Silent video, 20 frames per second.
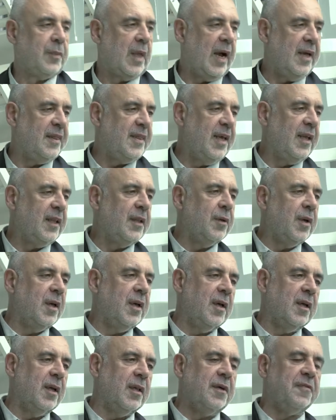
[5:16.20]
I think
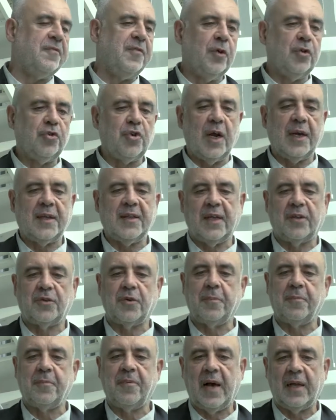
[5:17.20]
the Future
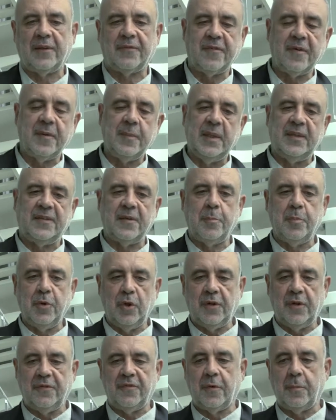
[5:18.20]
Architecture Platform is a
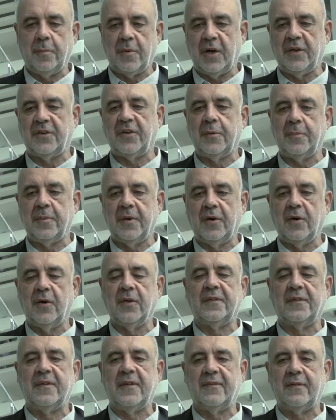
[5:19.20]
beautiful project
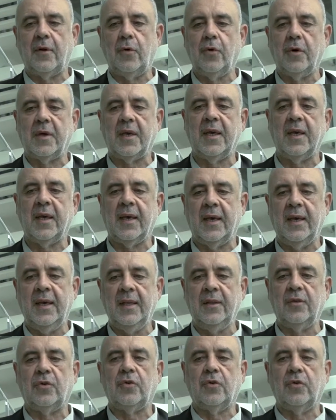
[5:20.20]
because it's looking
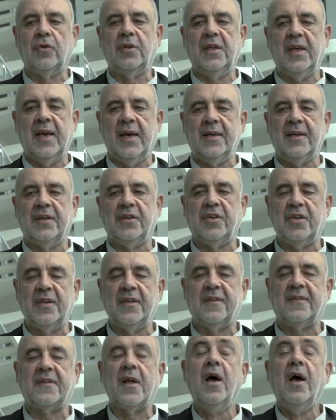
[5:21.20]
into the
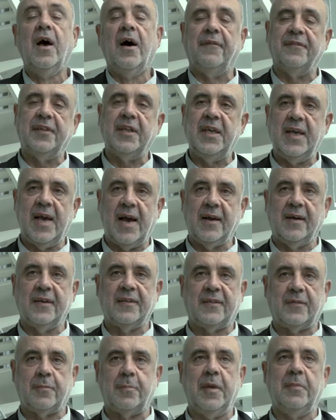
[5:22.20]
energies of the
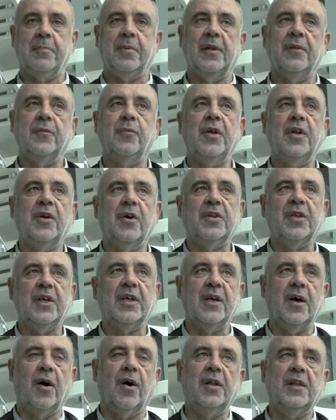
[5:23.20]
youngest people. We know
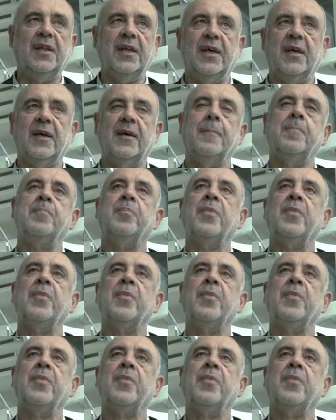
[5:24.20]
that all the